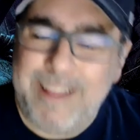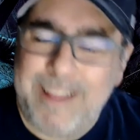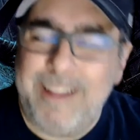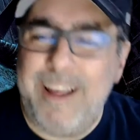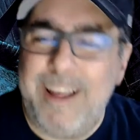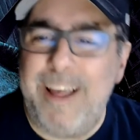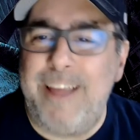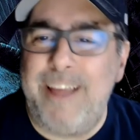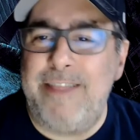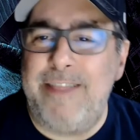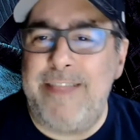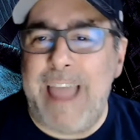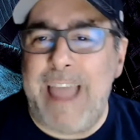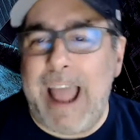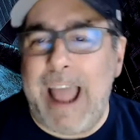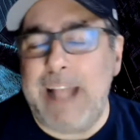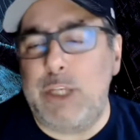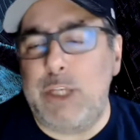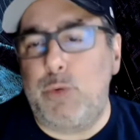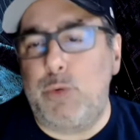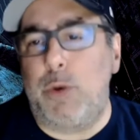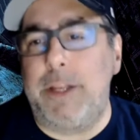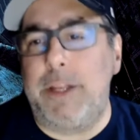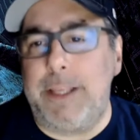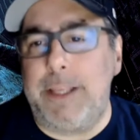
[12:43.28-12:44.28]
And
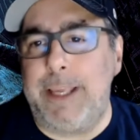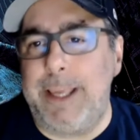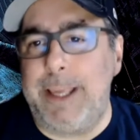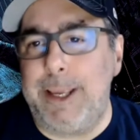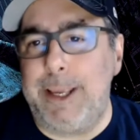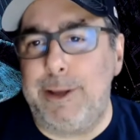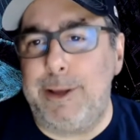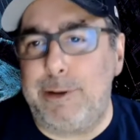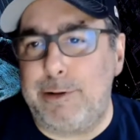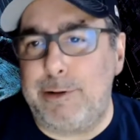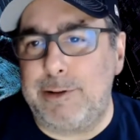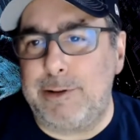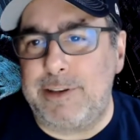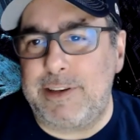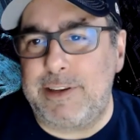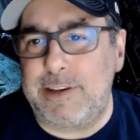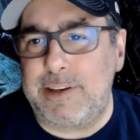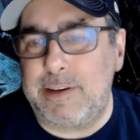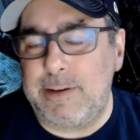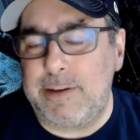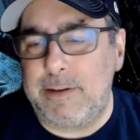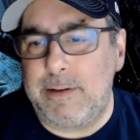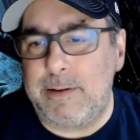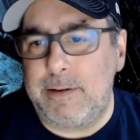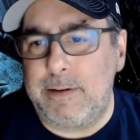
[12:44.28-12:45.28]
that's what
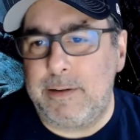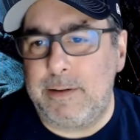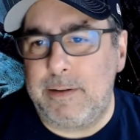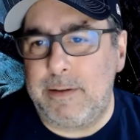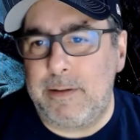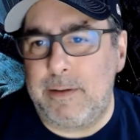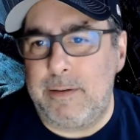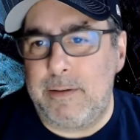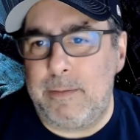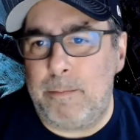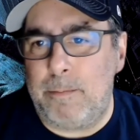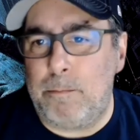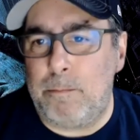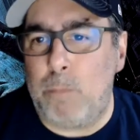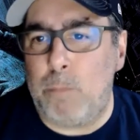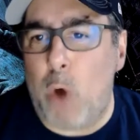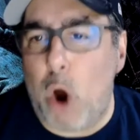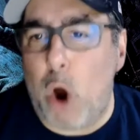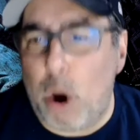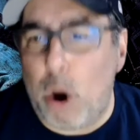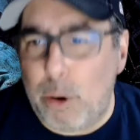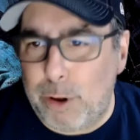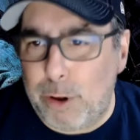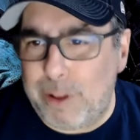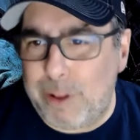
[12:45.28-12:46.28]
yields
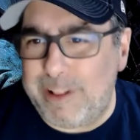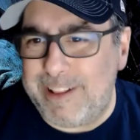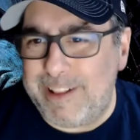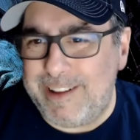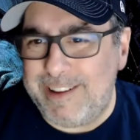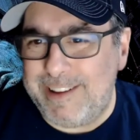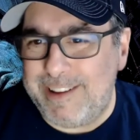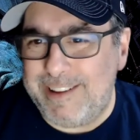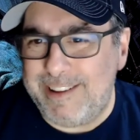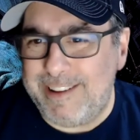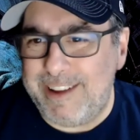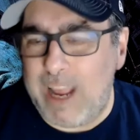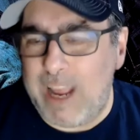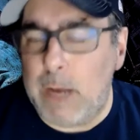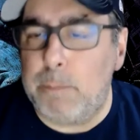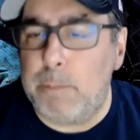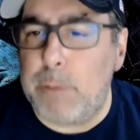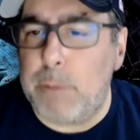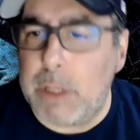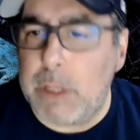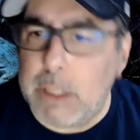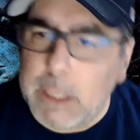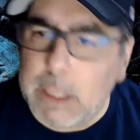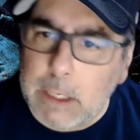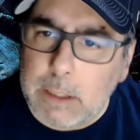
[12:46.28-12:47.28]
moral and
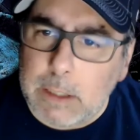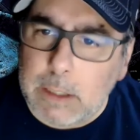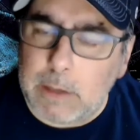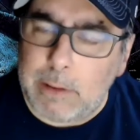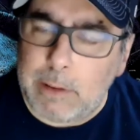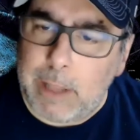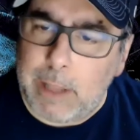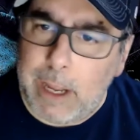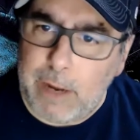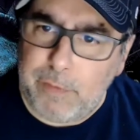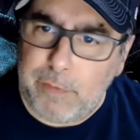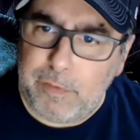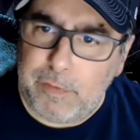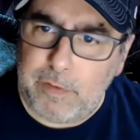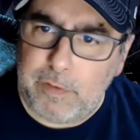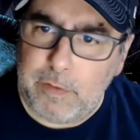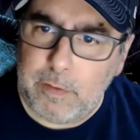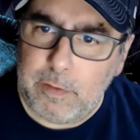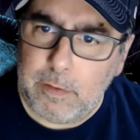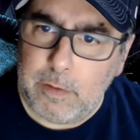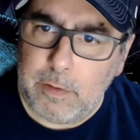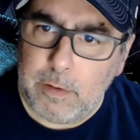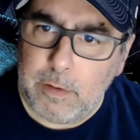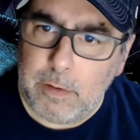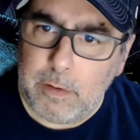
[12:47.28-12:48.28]
political life,
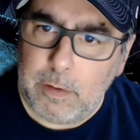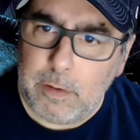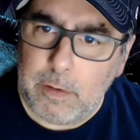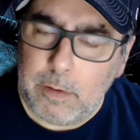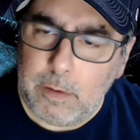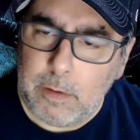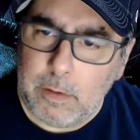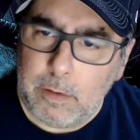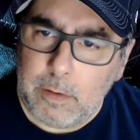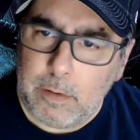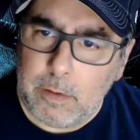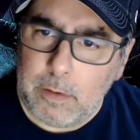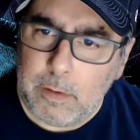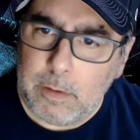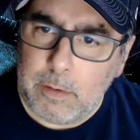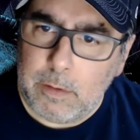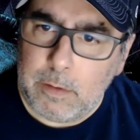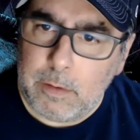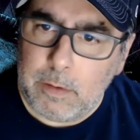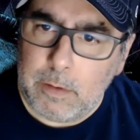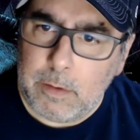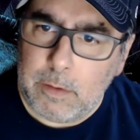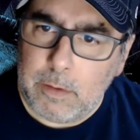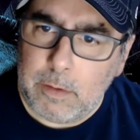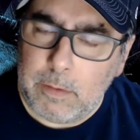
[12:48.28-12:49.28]

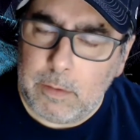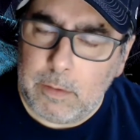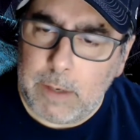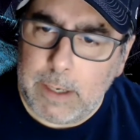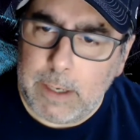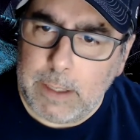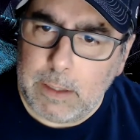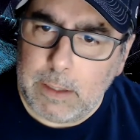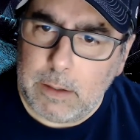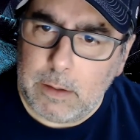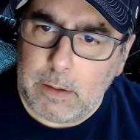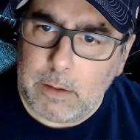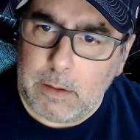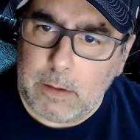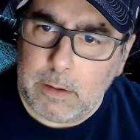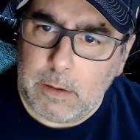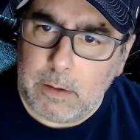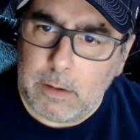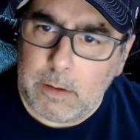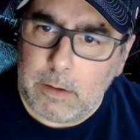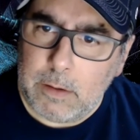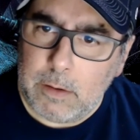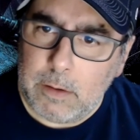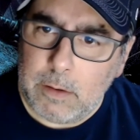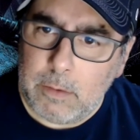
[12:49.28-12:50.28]
right?
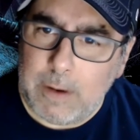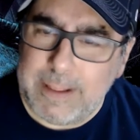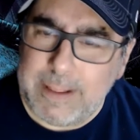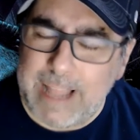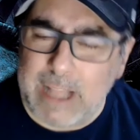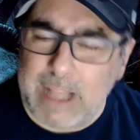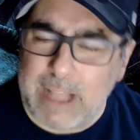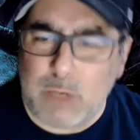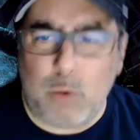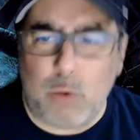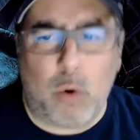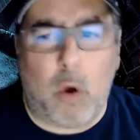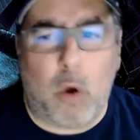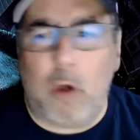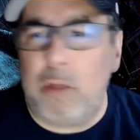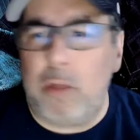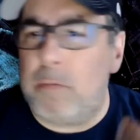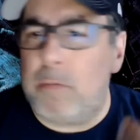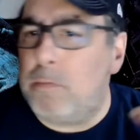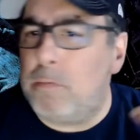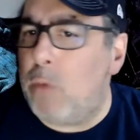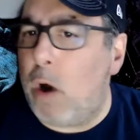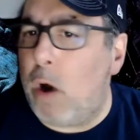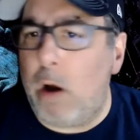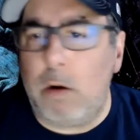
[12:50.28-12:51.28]
Right? That's where all the
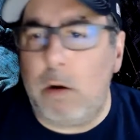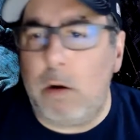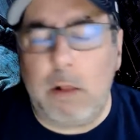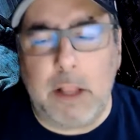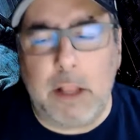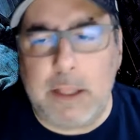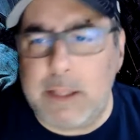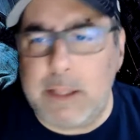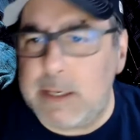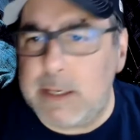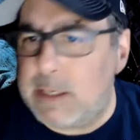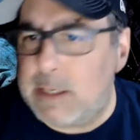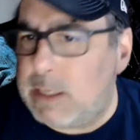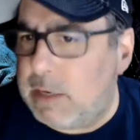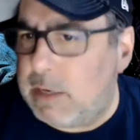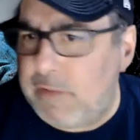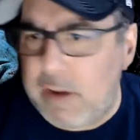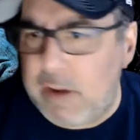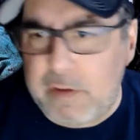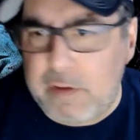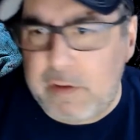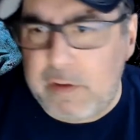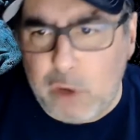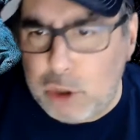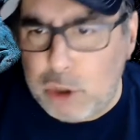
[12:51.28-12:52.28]
moral and the
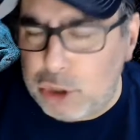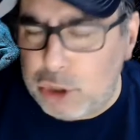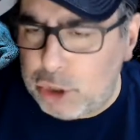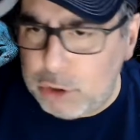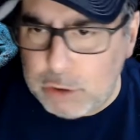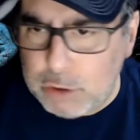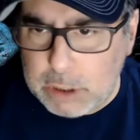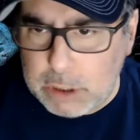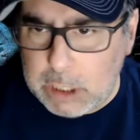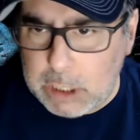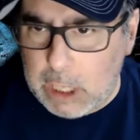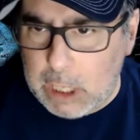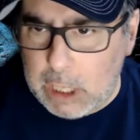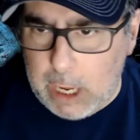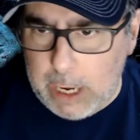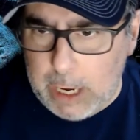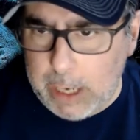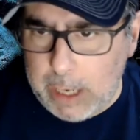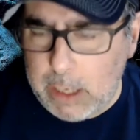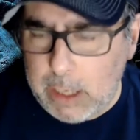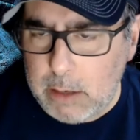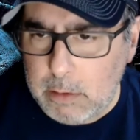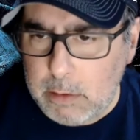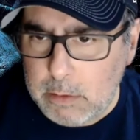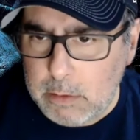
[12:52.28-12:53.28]
civic virtues lie,